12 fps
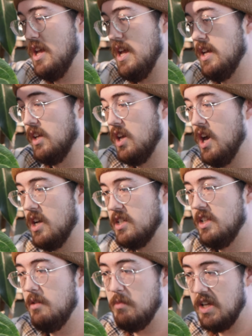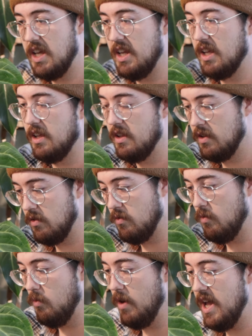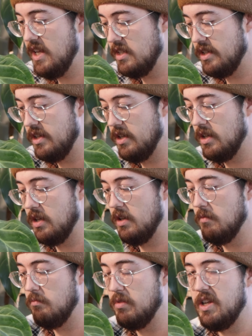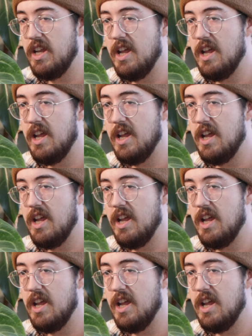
and constantly be getting wet, but